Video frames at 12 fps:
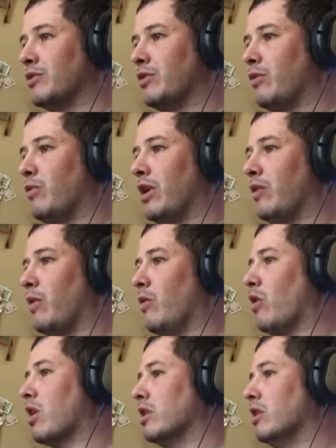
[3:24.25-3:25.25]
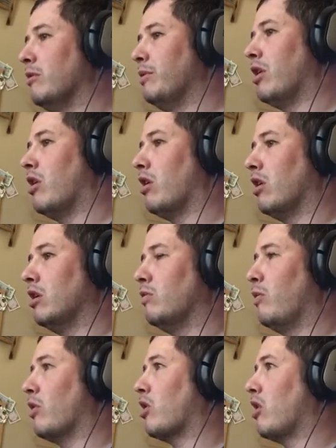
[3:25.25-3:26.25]
So we work a little bit
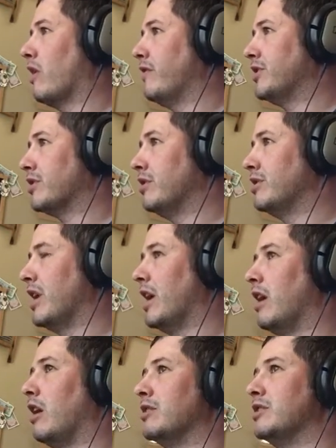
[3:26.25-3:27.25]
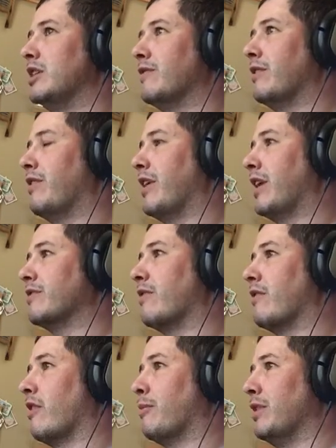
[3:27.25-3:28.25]
hard. We work hard every single day on different things
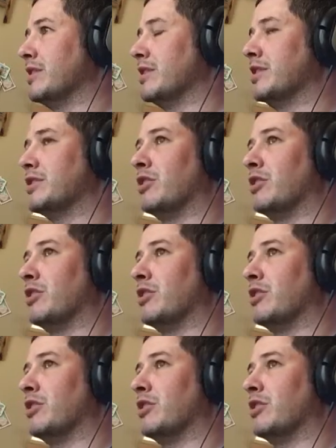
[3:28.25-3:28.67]
of our business.